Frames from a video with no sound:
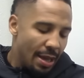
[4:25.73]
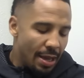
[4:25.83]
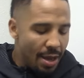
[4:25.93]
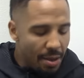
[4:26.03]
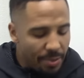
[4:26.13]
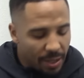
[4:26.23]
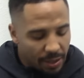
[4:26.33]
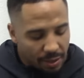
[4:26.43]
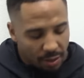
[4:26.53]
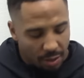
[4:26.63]
Yeah, but
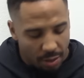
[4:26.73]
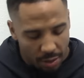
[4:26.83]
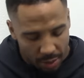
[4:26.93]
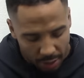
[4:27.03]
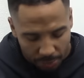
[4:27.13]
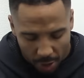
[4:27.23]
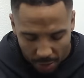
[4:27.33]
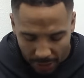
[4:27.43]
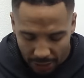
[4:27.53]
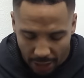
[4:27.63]
it's it's part
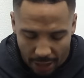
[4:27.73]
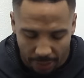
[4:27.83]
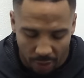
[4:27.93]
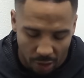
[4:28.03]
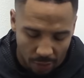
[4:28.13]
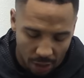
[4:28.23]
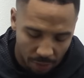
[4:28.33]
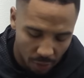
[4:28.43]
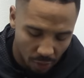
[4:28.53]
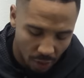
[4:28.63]
of my job, you know. Whether
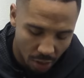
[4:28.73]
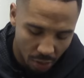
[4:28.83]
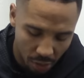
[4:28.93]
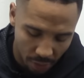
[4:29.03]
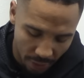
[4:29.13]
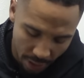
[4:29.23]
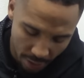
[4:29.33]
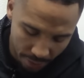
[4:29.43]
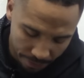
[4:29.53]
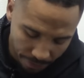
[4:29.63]
mm-hmm. I'm on the road or whether